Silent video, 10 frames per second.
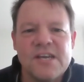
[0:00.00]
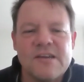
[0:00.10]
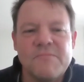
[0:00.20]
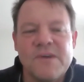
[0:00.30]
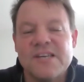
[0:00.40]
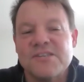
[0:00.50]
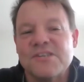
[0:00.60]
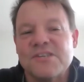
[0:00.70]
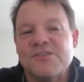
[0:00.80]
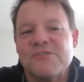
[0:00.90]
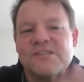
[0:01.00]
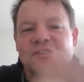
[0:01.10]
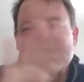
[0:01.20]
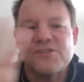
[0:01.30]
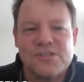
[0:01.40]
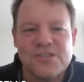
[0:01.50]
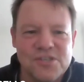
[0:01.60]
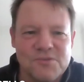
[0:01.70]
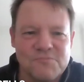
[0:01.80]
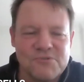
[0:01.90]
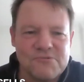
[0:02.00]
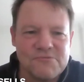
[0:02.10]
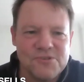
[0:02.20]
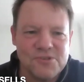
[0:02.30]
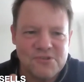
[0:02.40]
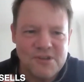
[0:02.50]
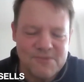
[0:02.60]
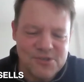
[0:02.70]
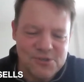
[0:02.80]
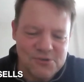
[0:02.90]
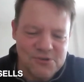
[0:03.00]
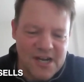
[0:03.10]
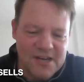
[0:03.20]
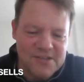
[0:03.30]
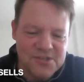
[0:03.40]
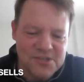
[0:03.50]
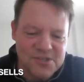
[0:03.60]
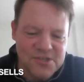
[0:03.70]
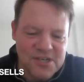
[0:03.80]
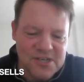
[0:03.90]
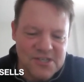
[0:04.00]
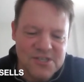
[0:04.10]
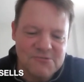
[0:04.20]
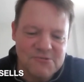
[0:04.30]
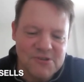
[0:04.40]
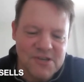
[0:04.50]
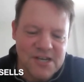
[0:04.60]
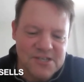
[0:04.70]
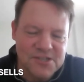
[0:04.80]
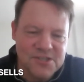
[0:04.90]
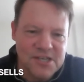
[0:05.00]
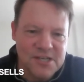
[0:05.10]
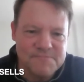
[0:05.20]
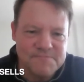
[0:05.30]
it makes the transition smooth. So let me show you how this is done and see what you guys think.